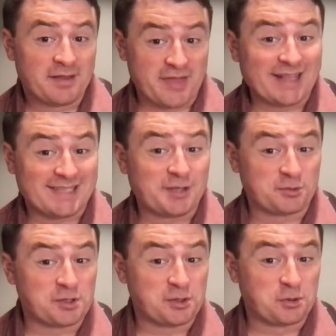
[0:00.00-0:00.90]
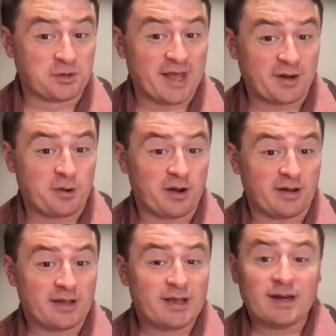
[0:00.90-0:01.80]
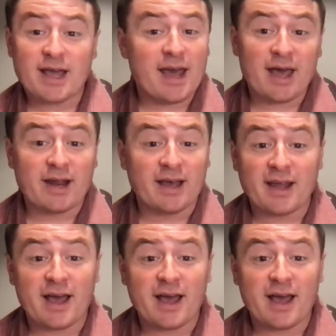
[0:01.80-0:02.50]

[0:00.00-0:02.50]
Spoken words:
That sounds really cool in that chord. Na na na na.